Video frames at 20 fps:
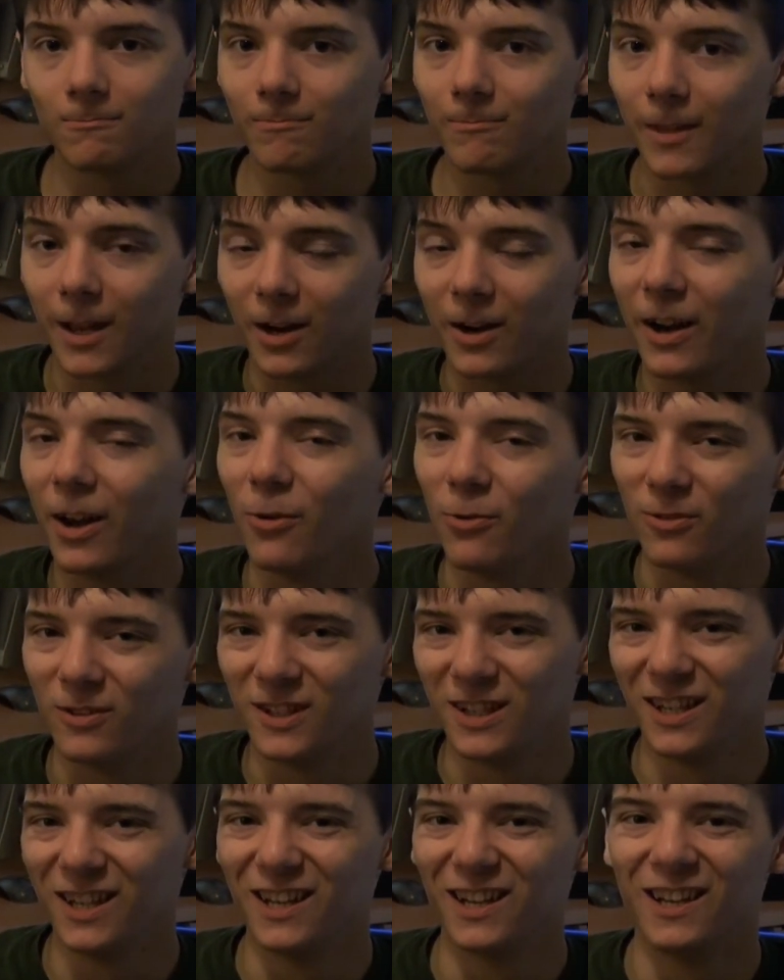there you go.
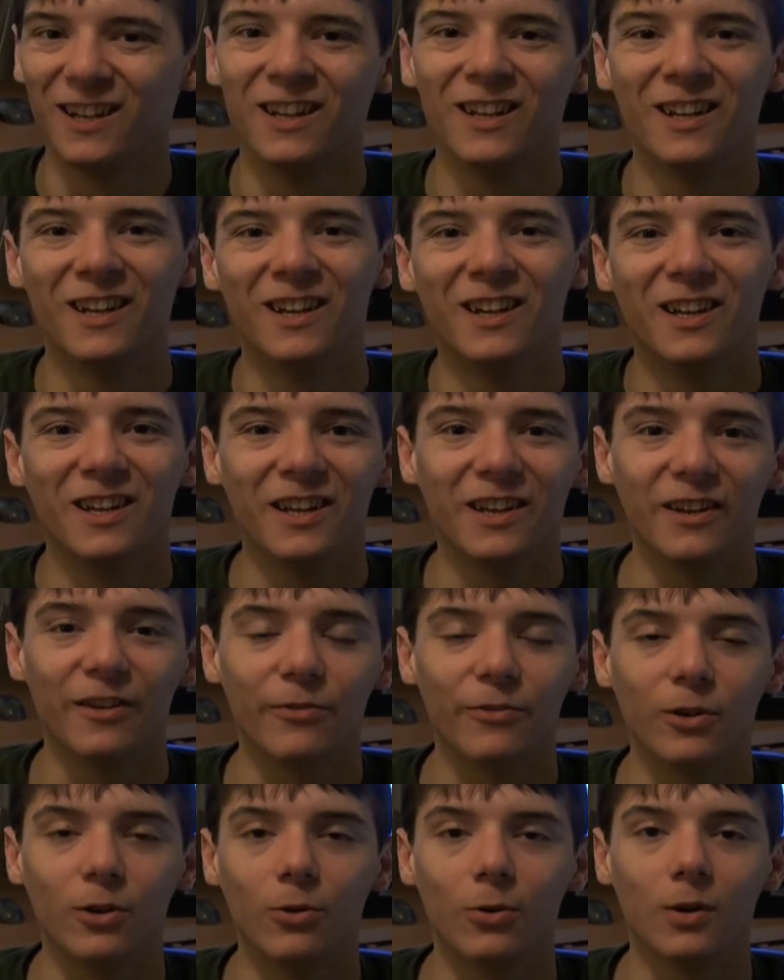
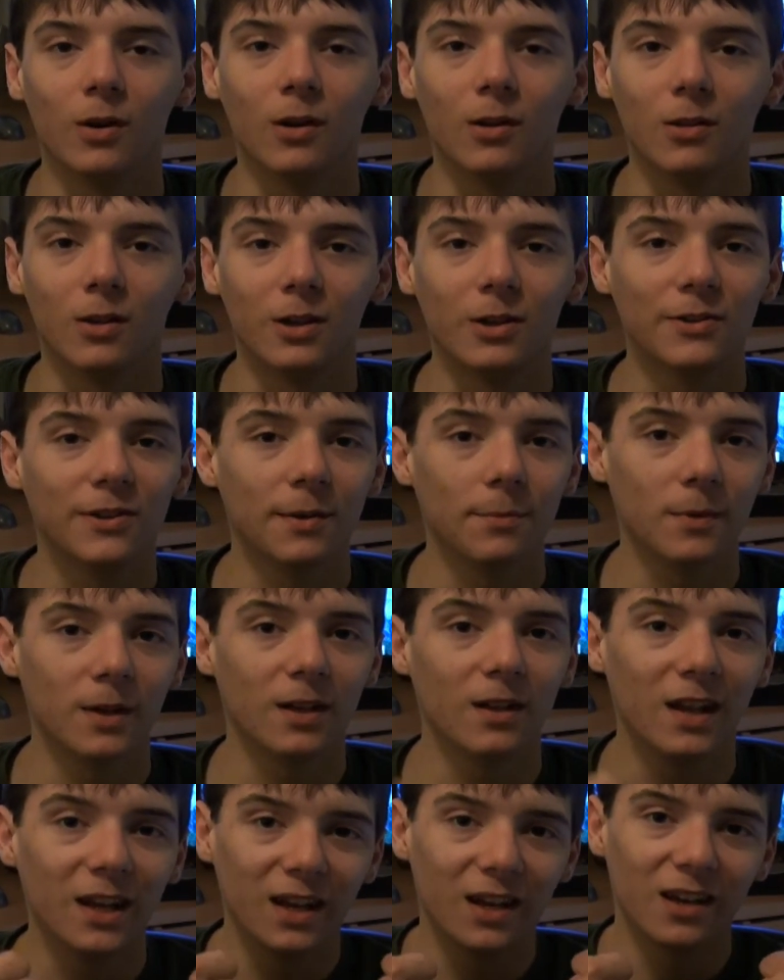If you learned
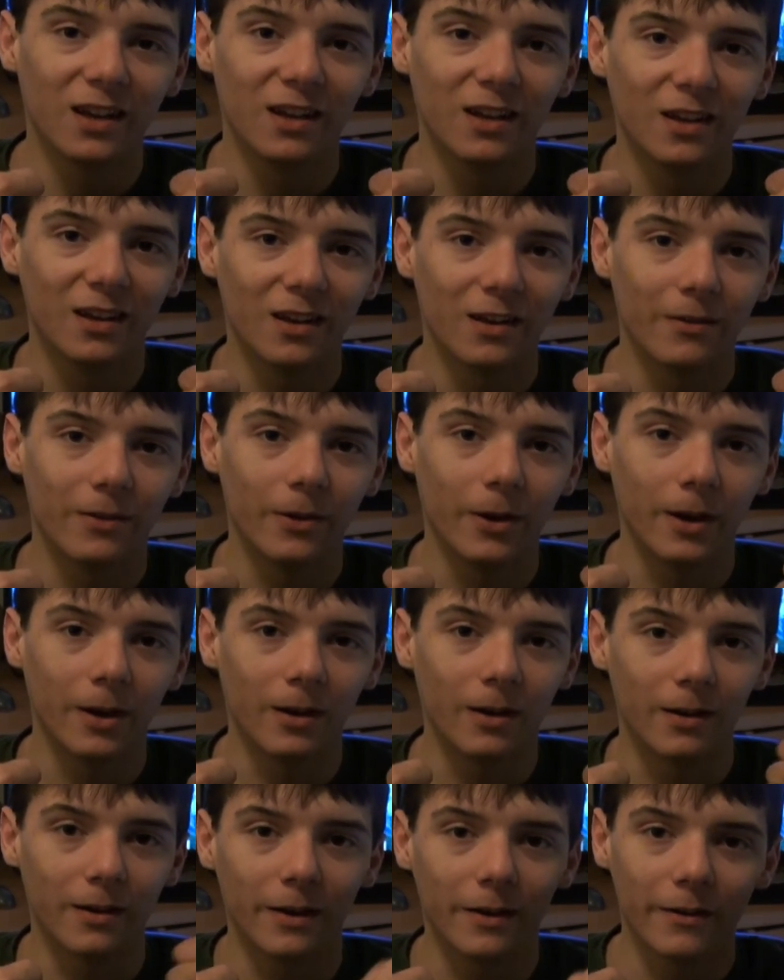something, like. If you
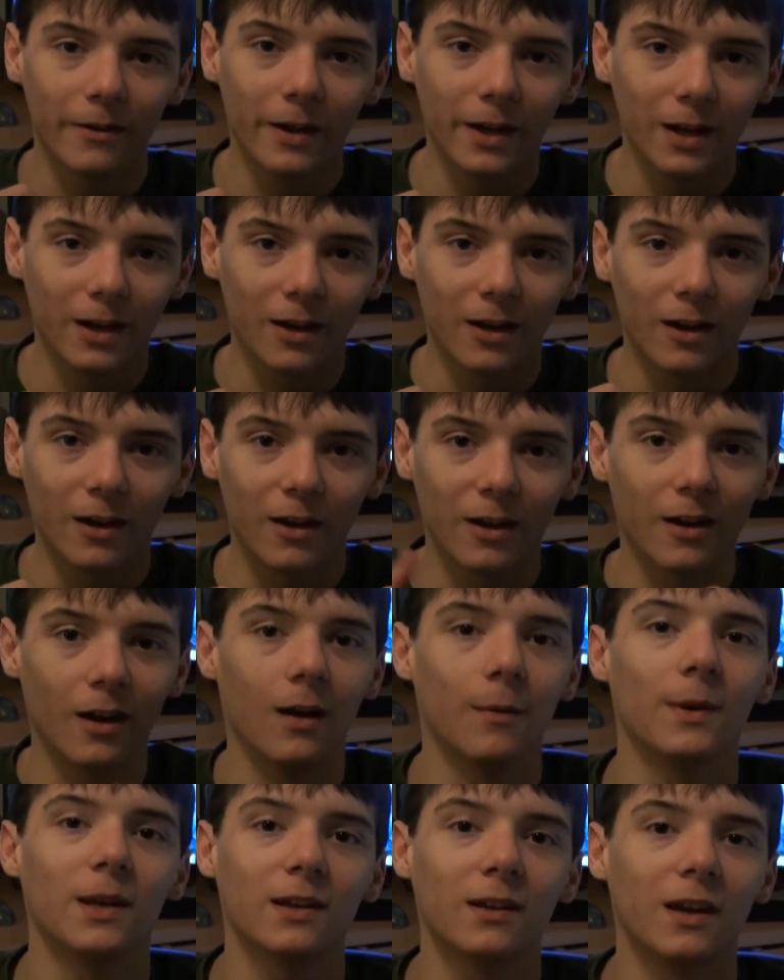didn't, dislike,
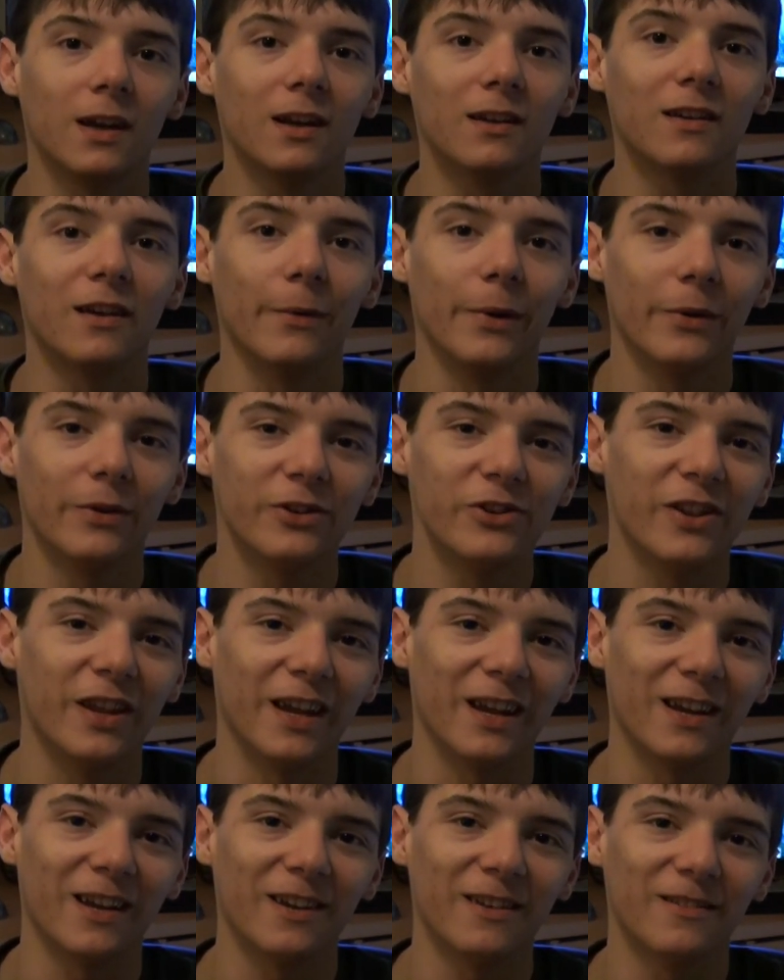comment, and tell me what you
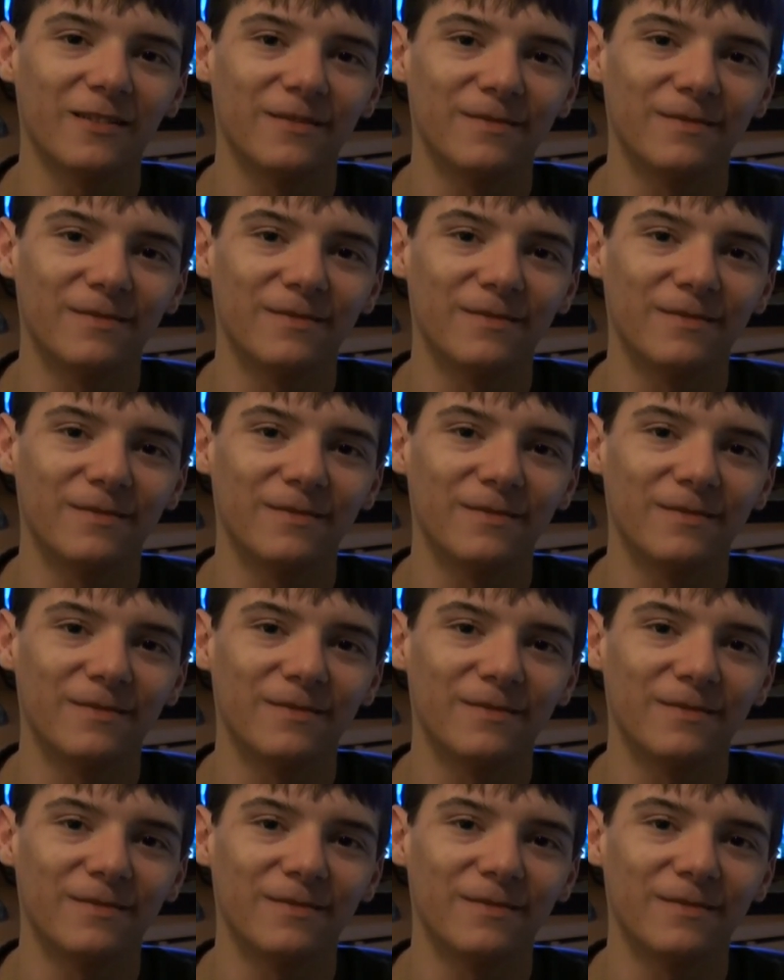think.